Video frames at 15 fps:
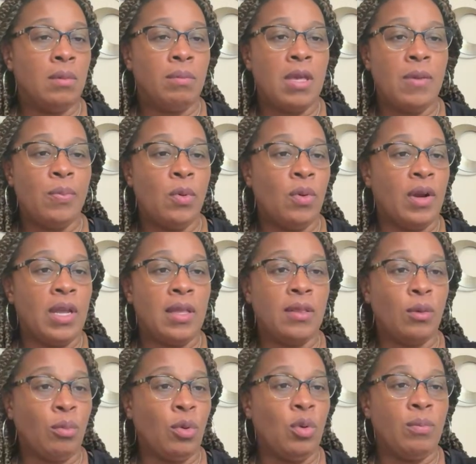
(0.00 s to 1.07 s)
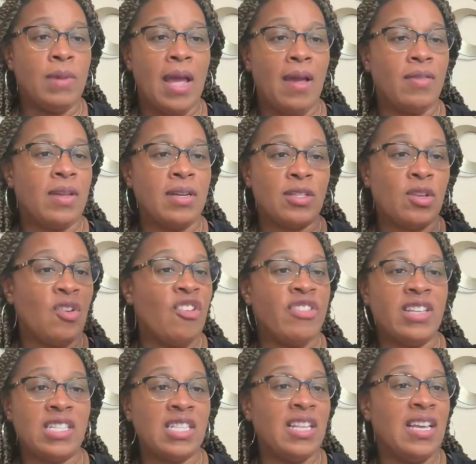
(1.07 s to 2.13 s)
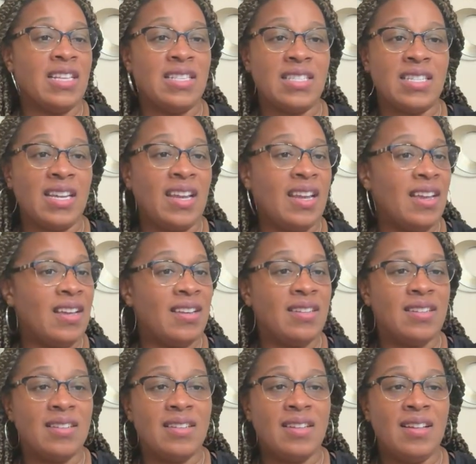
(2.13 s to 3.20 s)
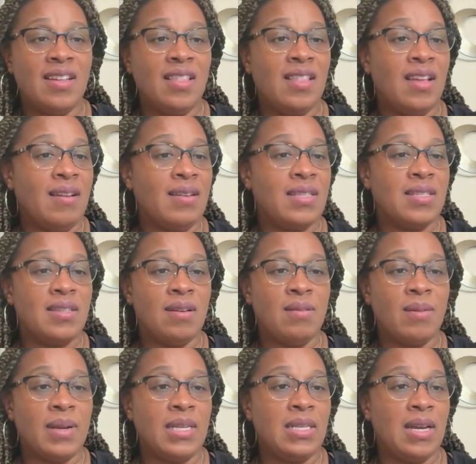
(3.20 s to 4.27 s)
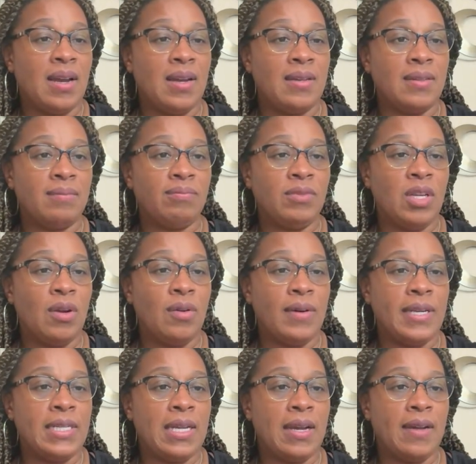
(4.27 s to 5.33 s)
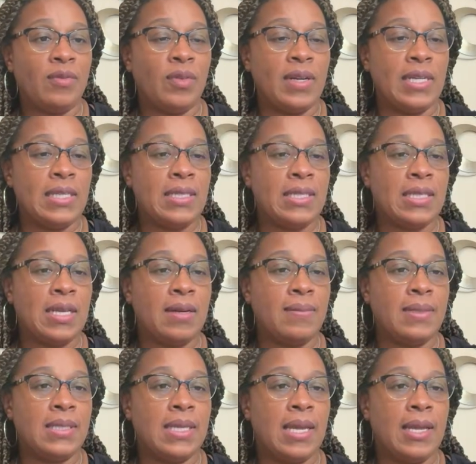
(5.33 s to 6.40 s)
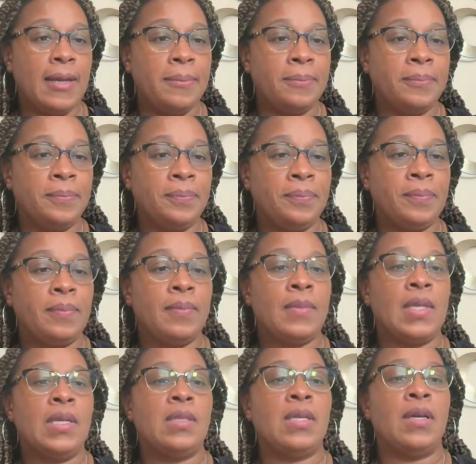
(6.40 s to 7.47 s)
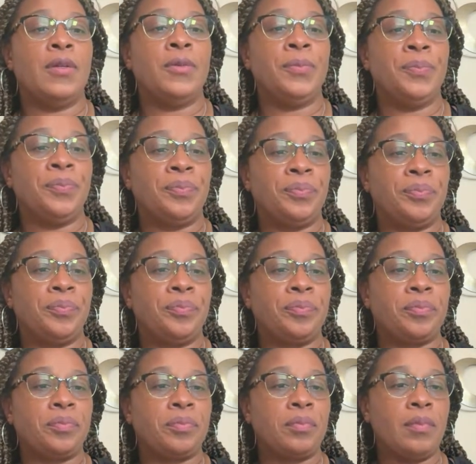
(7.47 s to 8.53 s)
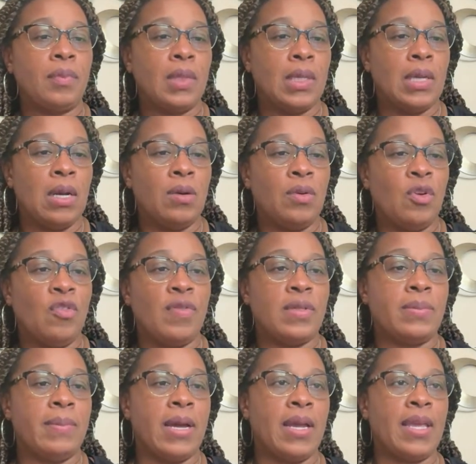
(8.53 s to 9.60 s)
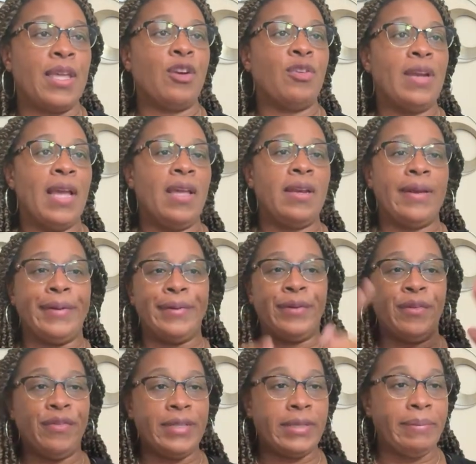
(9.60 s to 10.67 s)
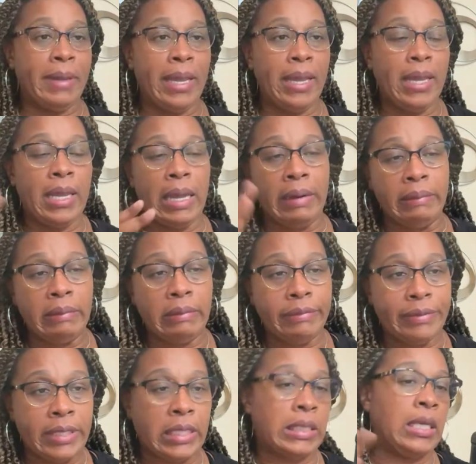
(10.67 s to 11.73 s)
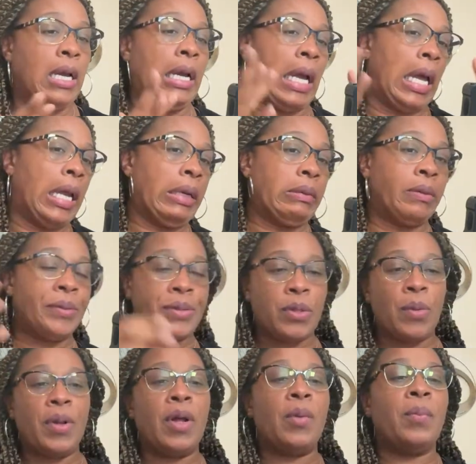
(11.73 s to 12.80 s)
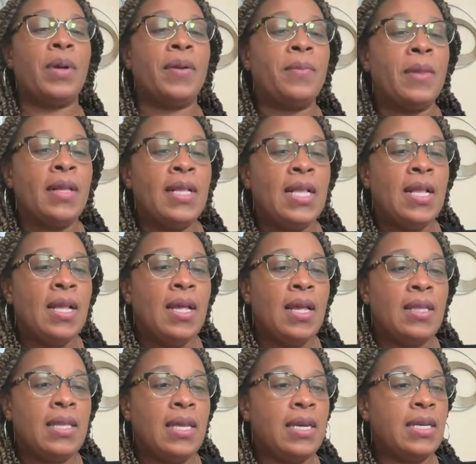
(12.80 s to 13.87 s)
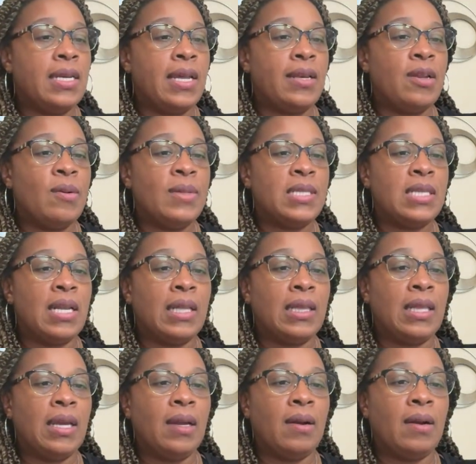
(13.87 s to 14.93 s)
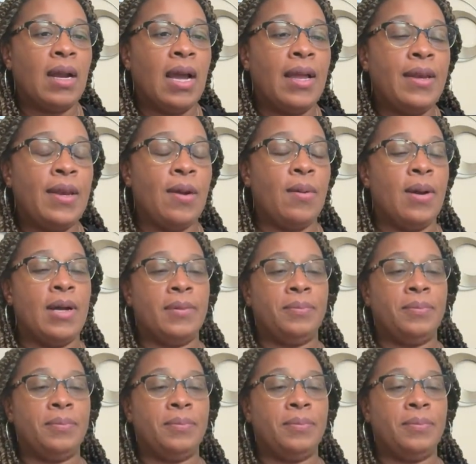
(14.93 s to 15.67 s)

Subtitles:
people are in the room now that is on this list, and there is no green dot. No green dot, friends. I don't see it. So I don't know if it's my internet. I don't know if it's me. I don't know if TikTok. I don't know what's going on. But at the end of the day, no, it's not there. I know